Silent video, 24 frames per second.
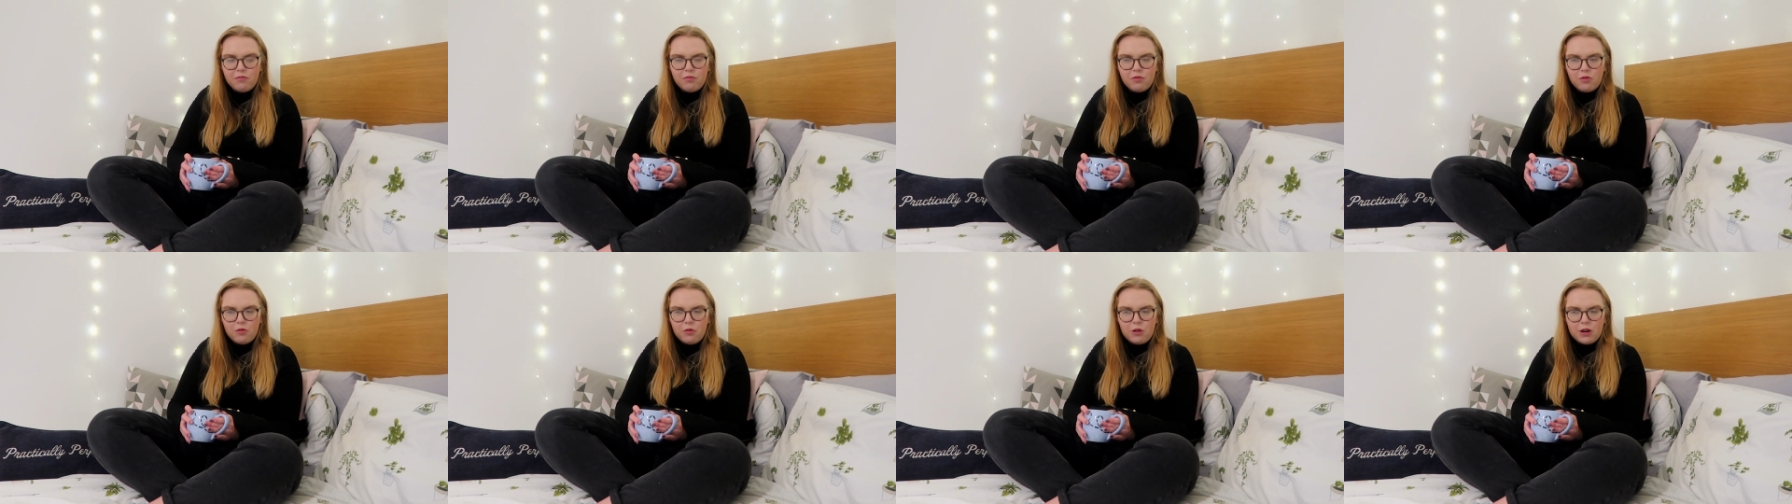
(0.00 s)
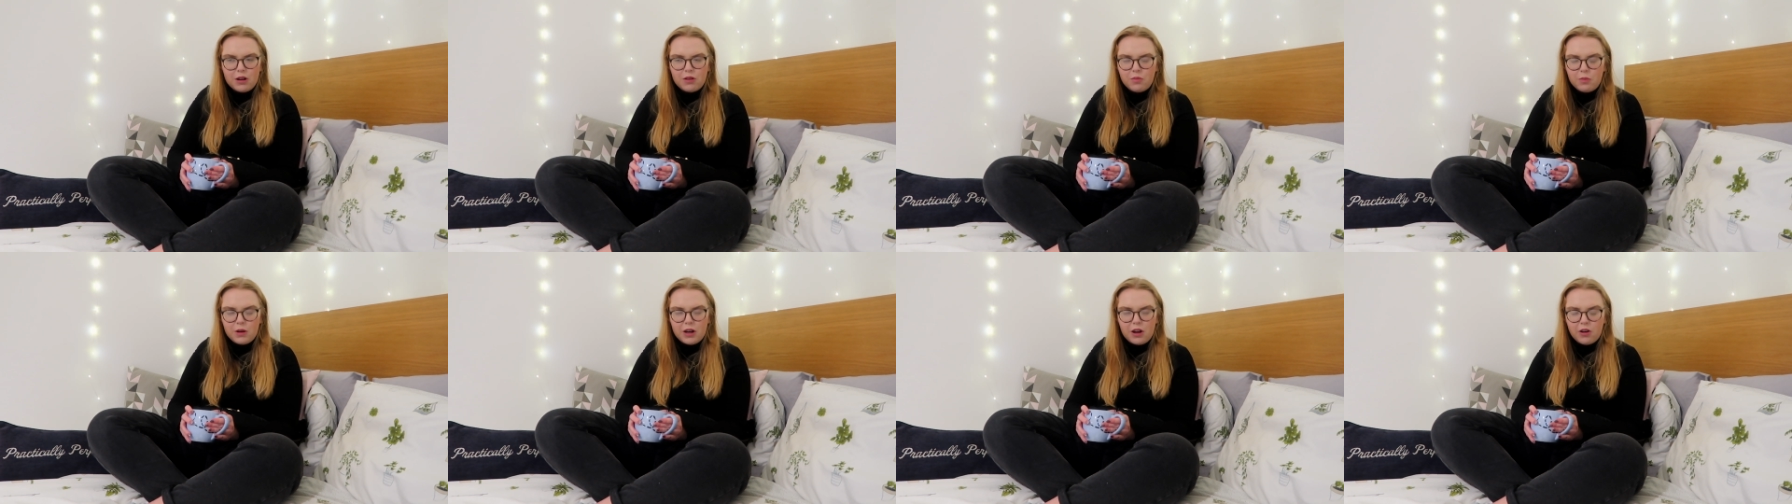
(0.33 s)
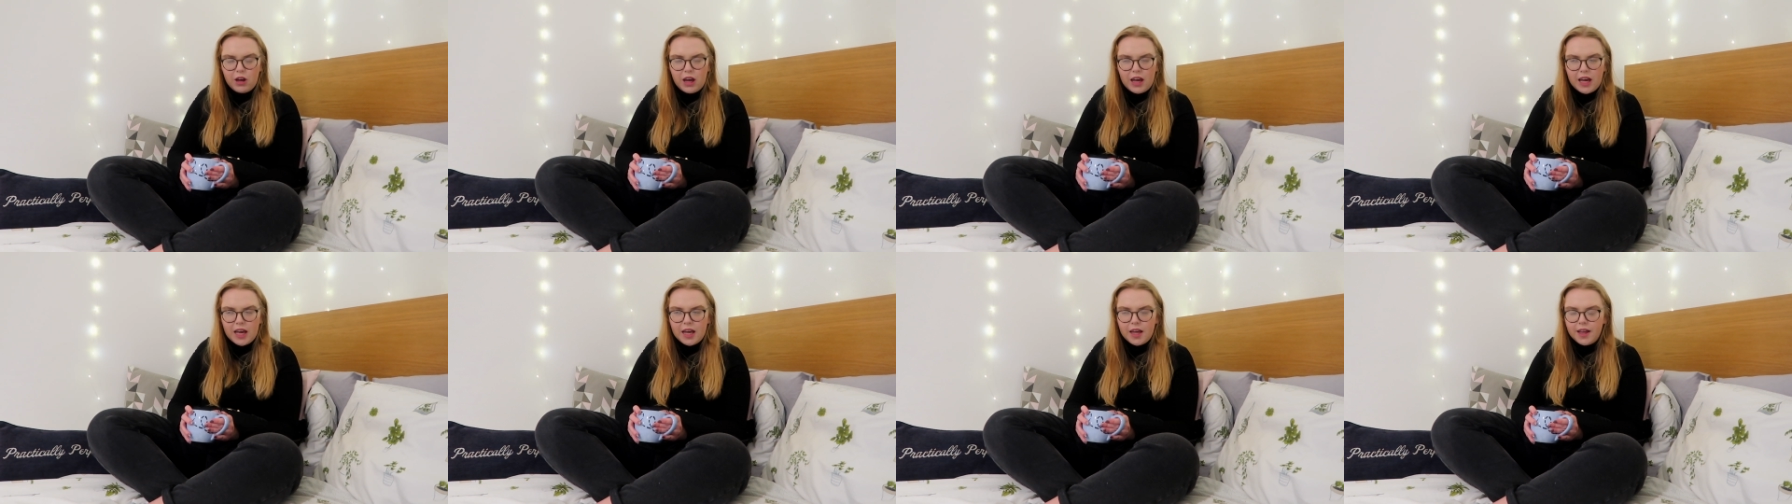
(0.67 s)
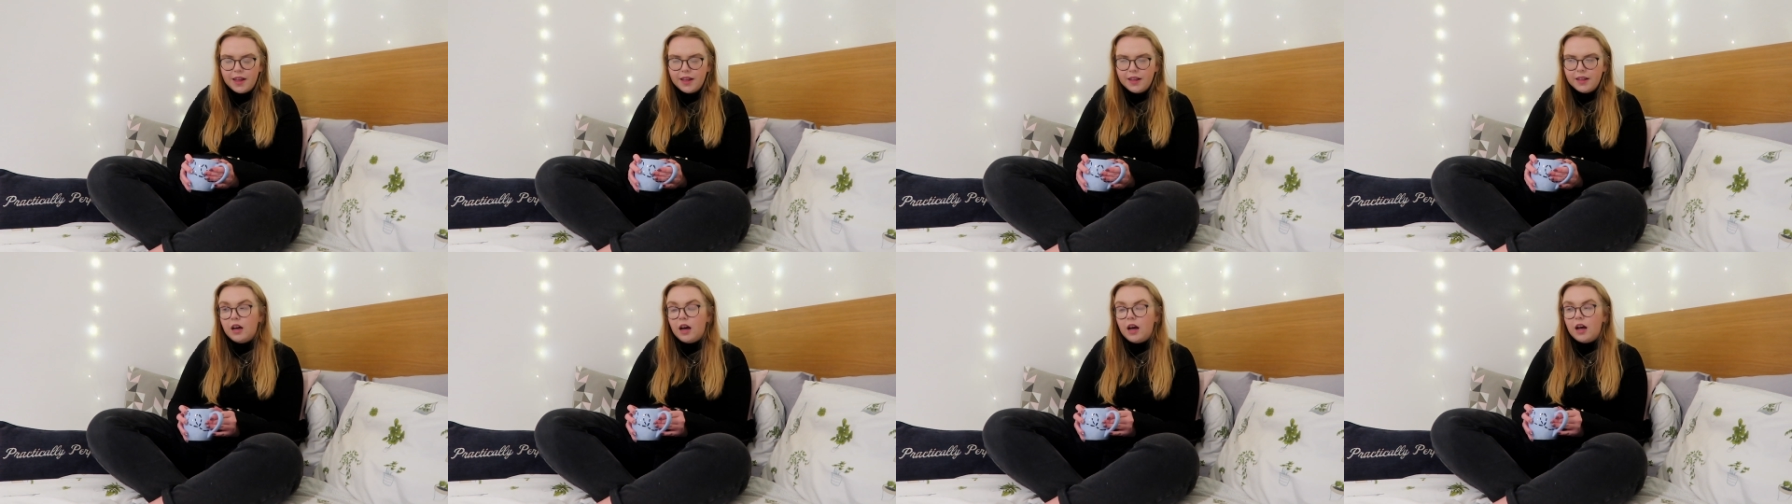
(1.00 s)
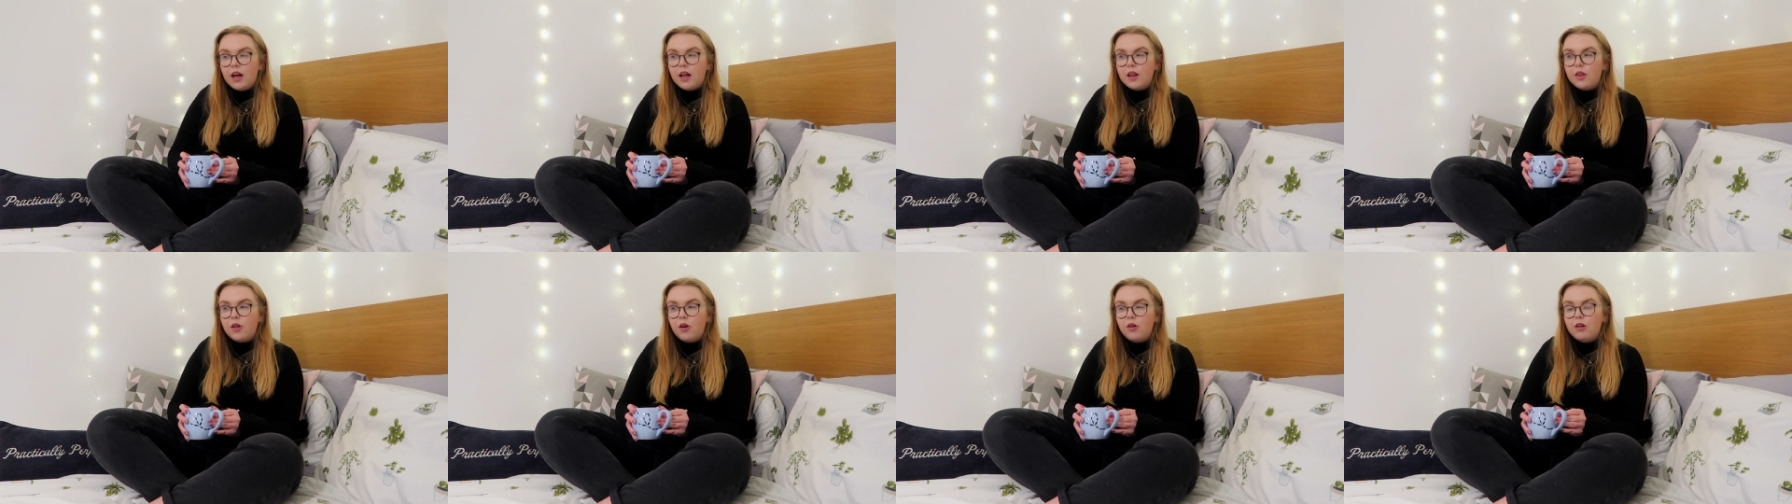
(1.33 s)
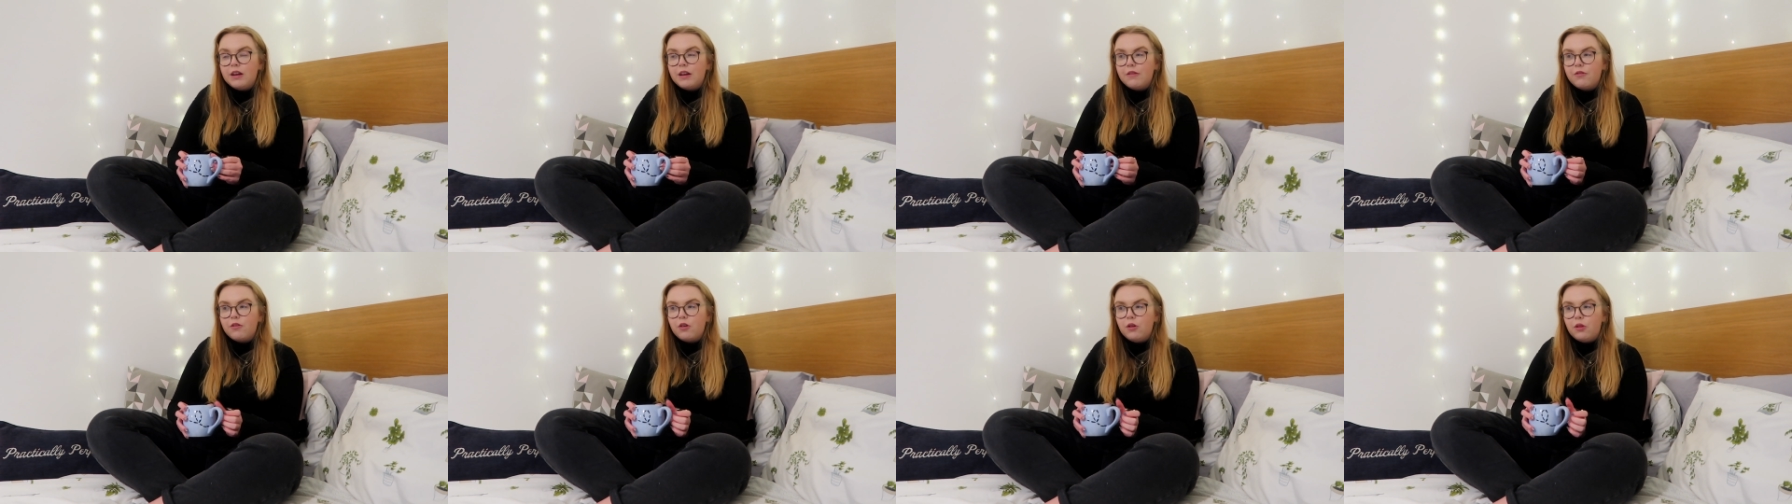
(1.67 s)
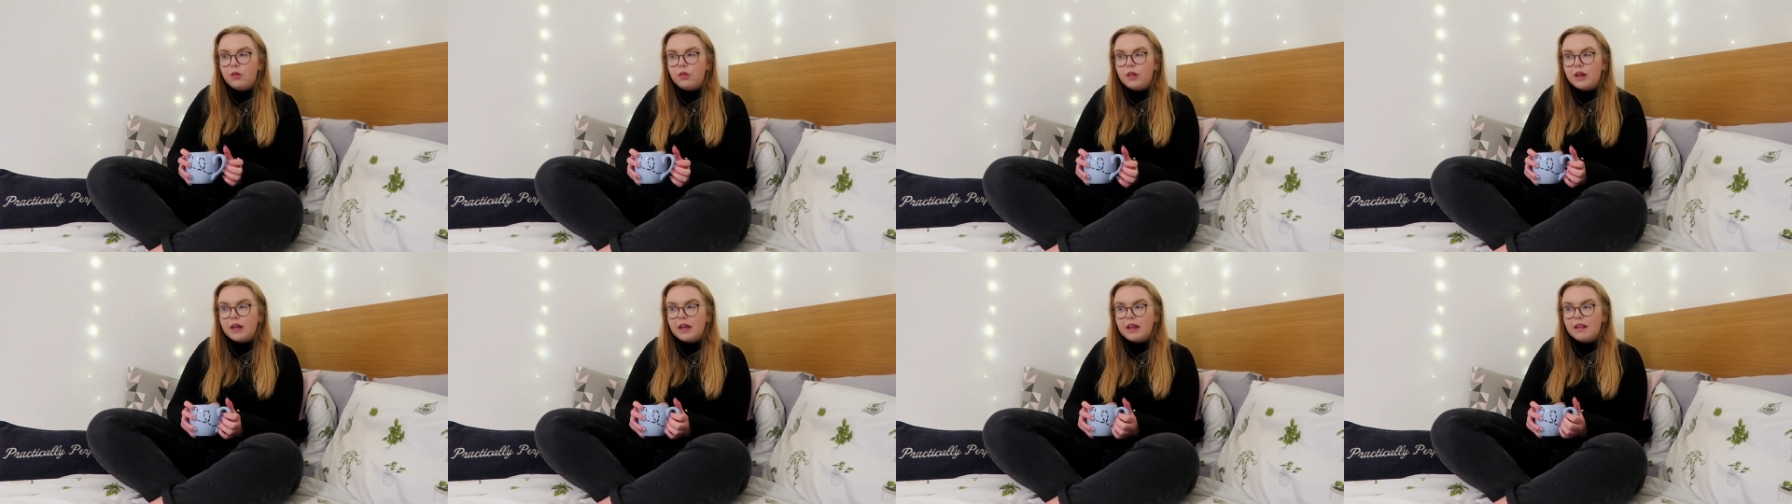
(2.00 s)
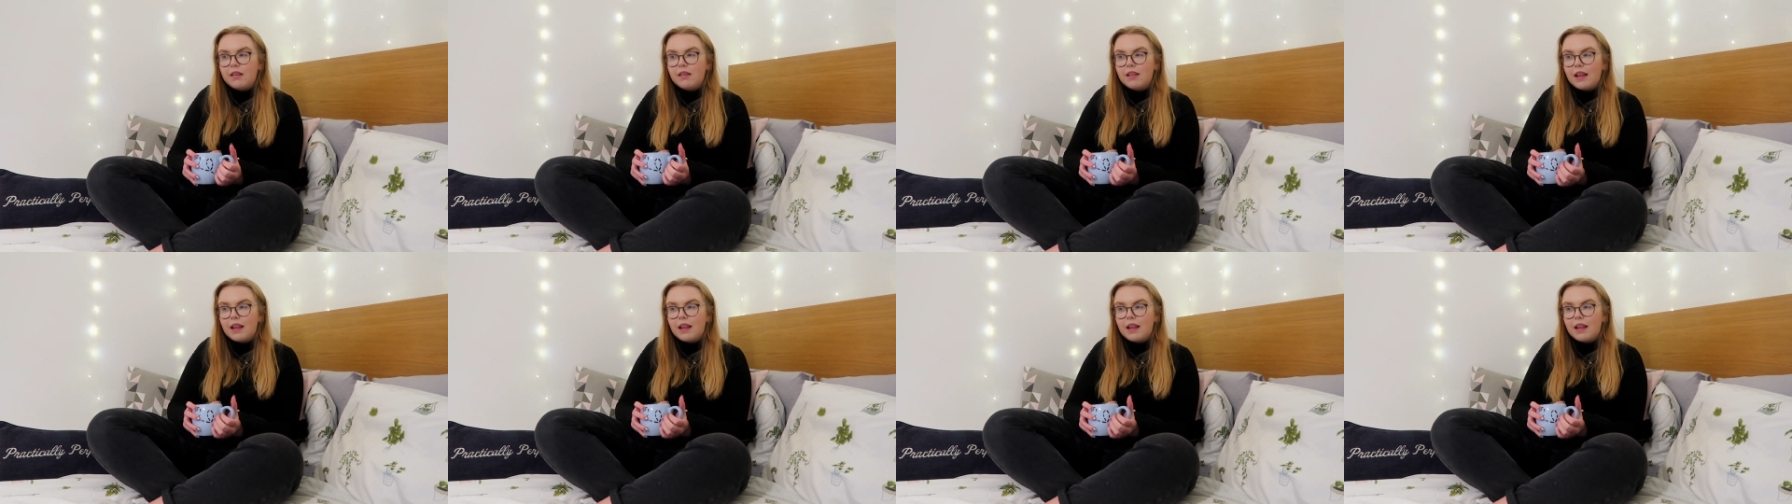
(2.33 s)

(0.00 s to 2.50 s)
thought it's been okay. The only difficult thing is